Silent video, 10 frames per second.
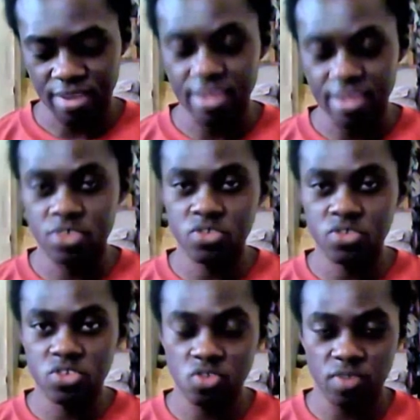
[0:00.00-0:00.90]
then it
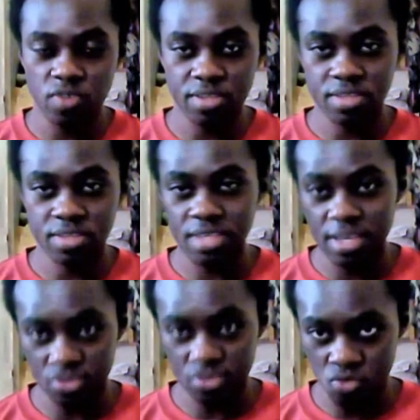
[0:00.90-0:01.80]
switches over to
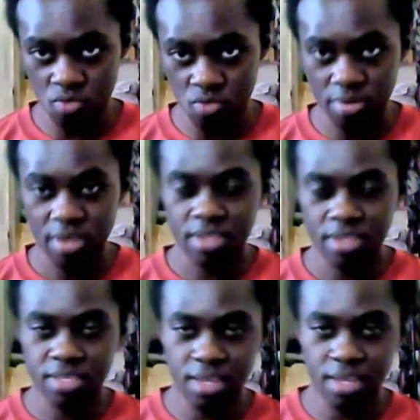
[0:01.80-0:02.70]
Sunny's group.
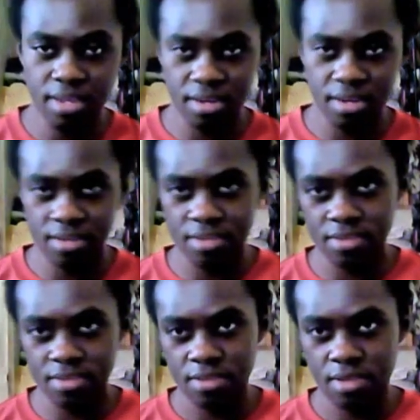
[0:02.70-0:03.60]
Sunny and
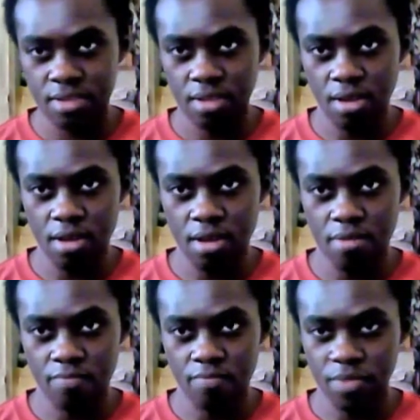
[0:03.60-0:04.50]
this
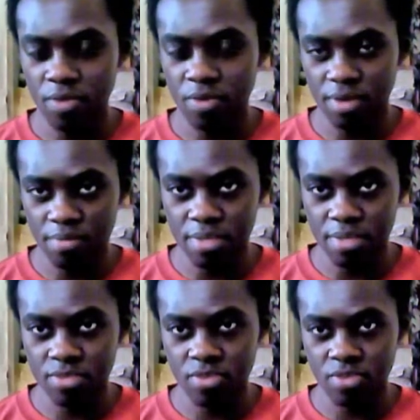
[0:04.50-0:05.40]

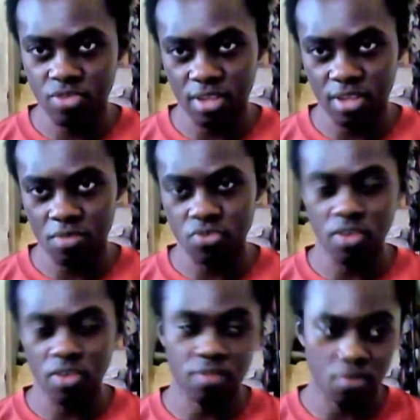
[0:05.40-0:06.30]
beast creature that he was
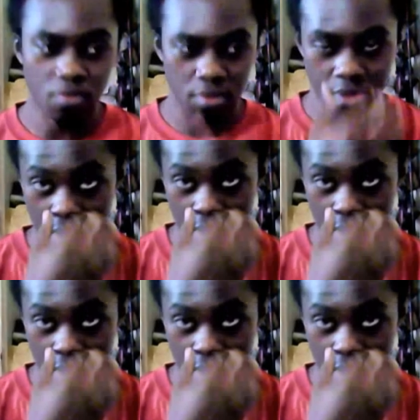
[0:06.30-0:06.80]
traveling with.